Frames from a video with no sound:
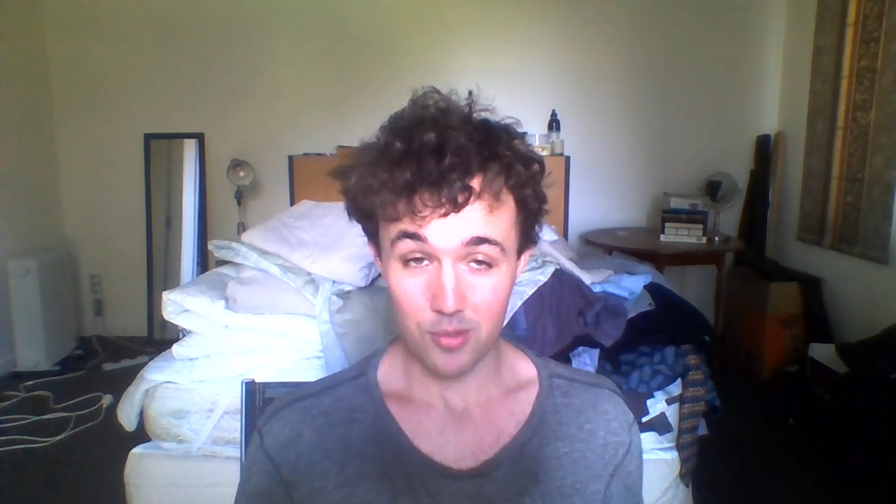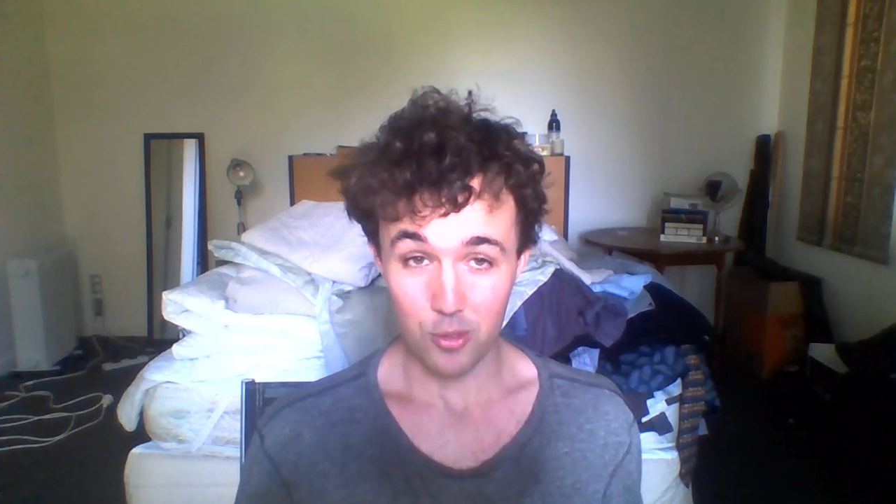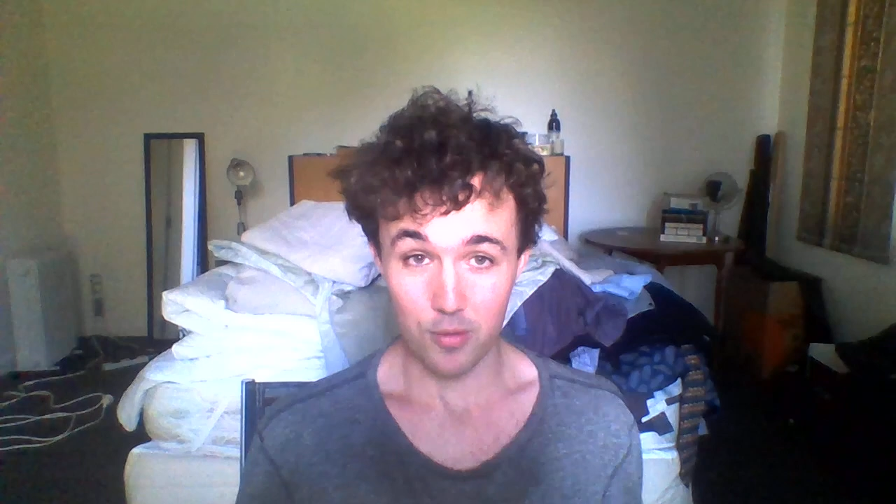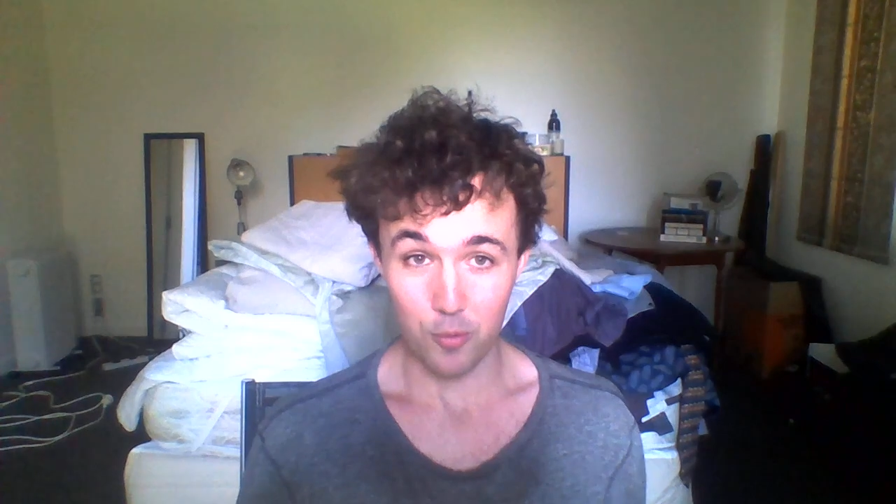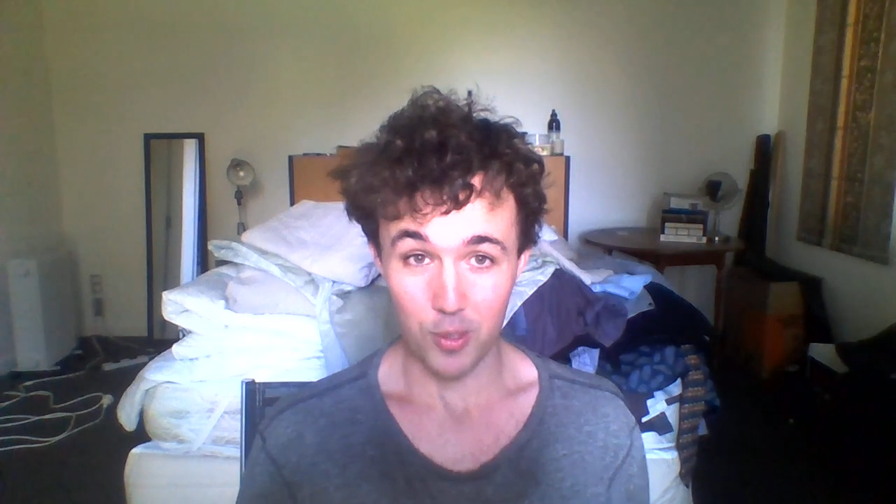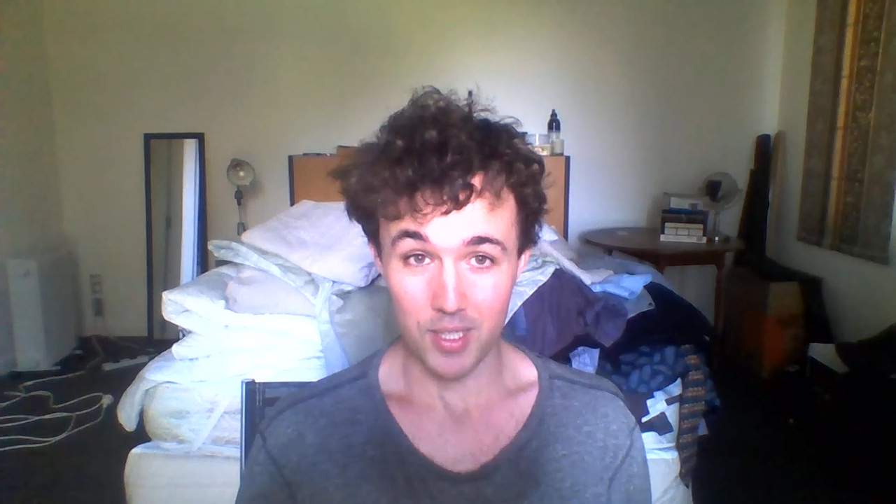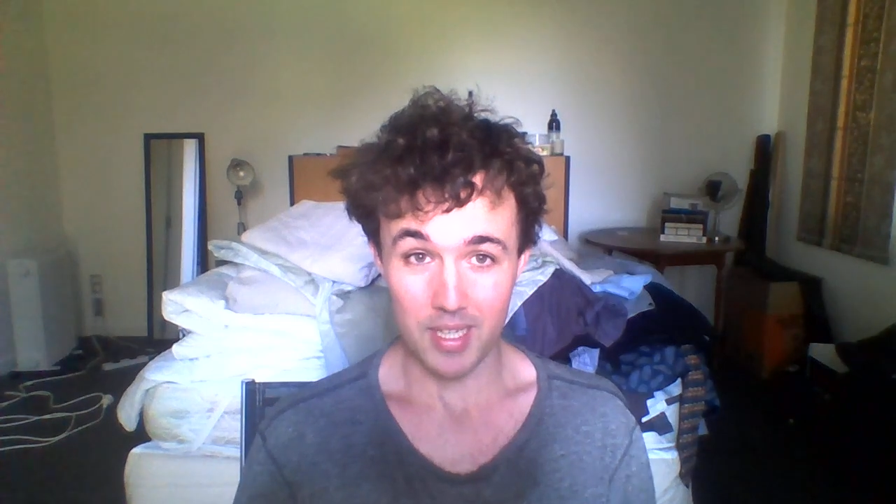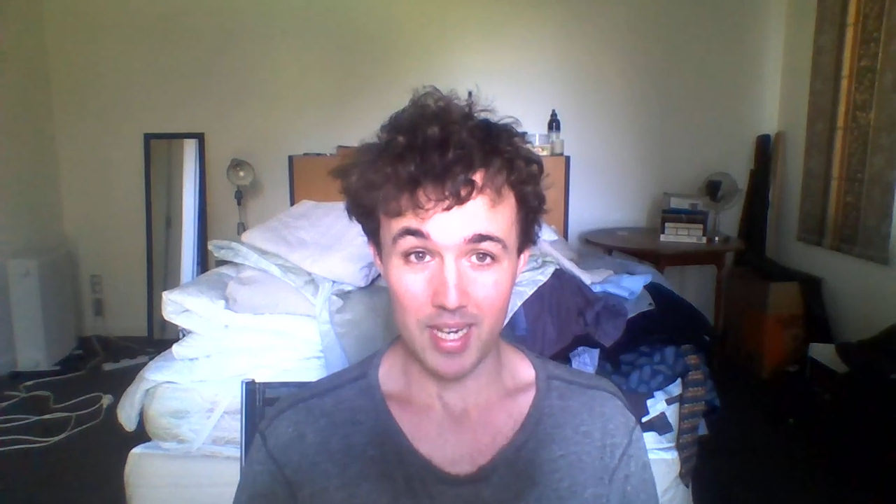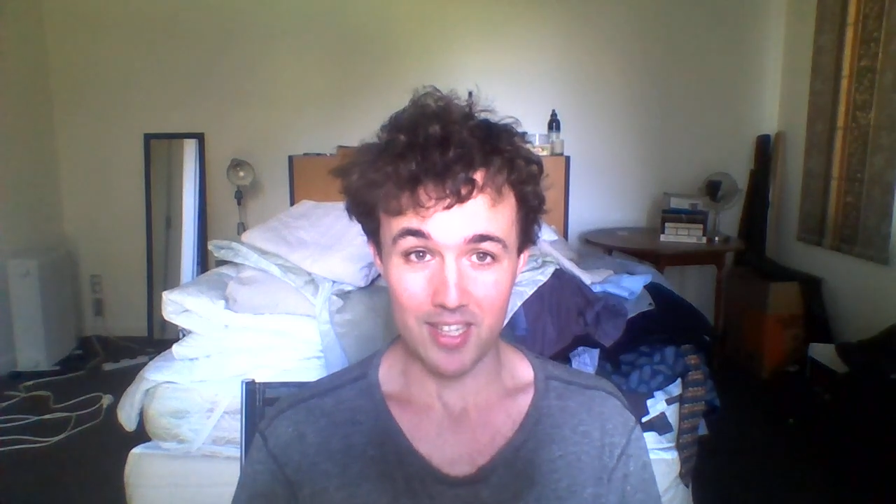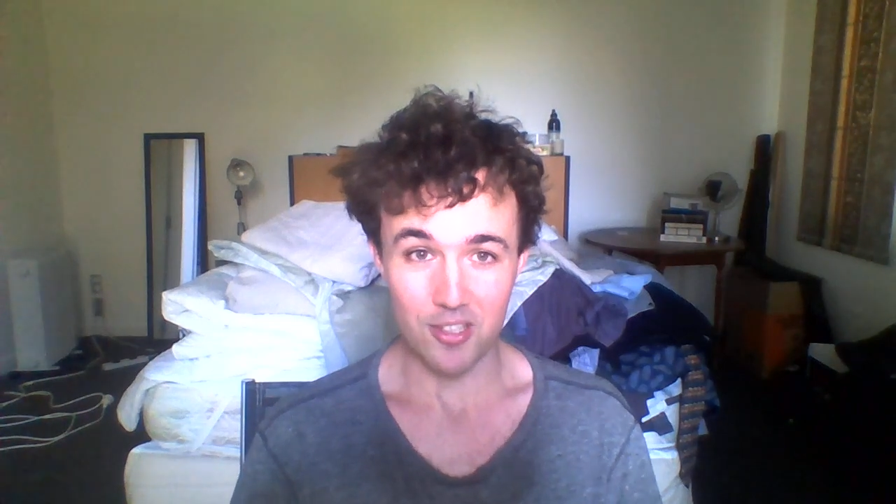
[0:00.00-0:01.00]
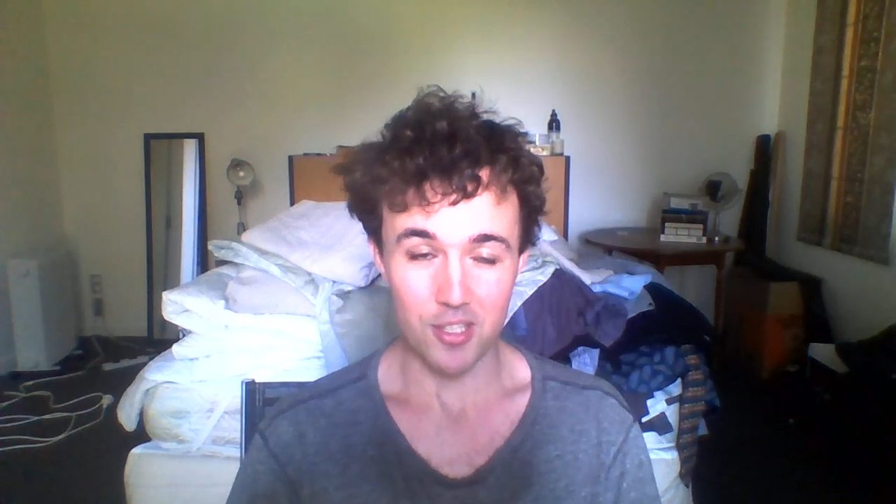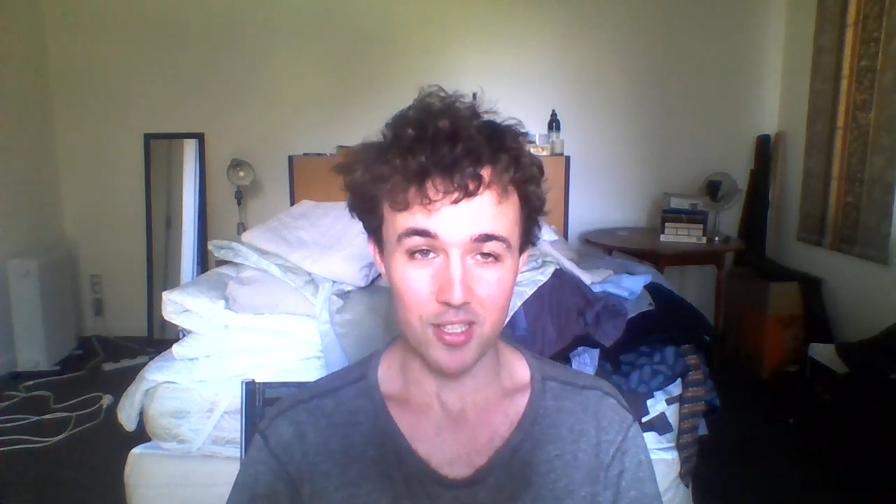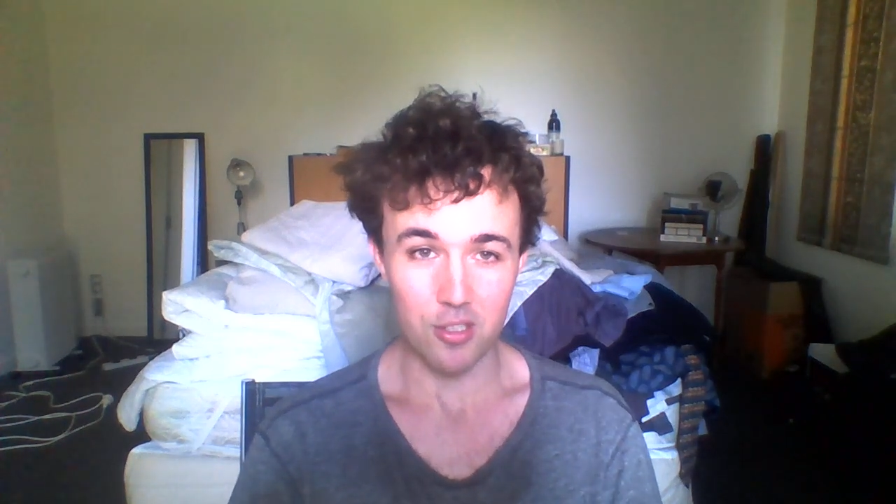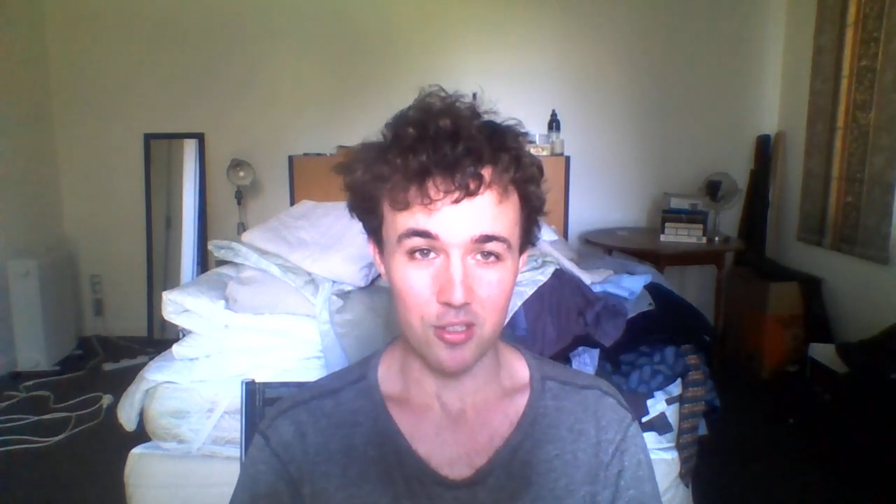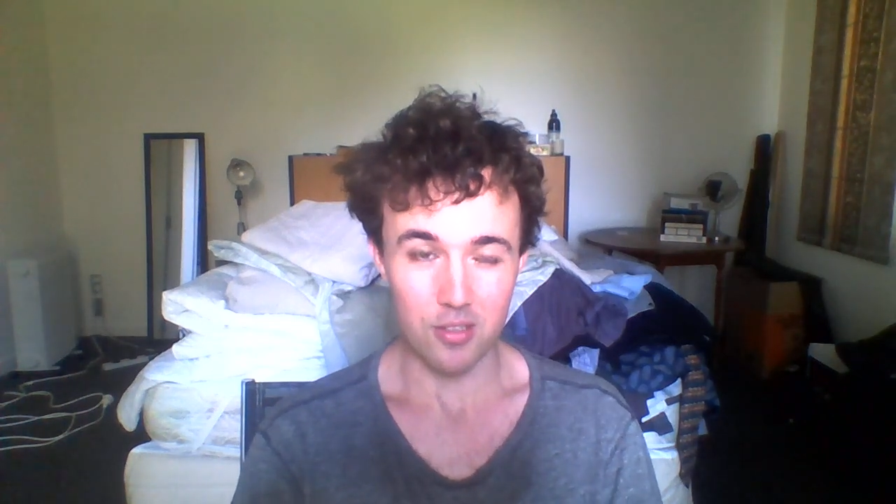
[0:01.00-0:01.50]
to avoid any
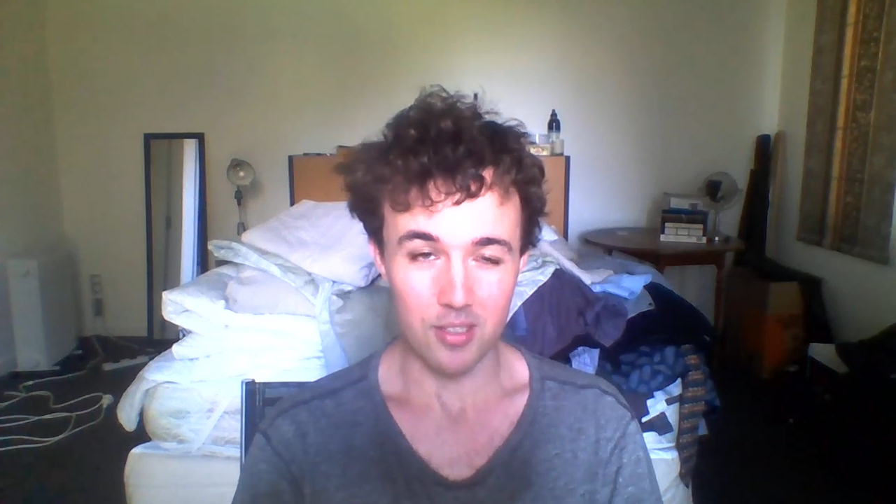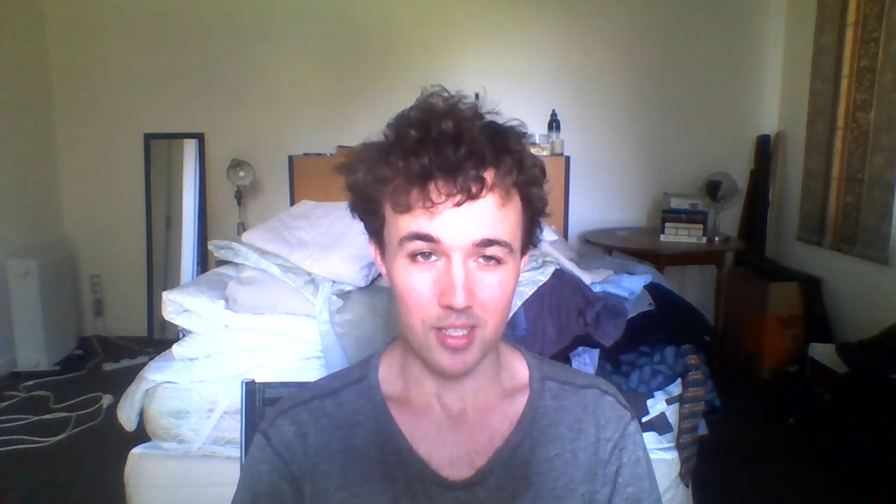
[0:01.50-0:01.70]
accusations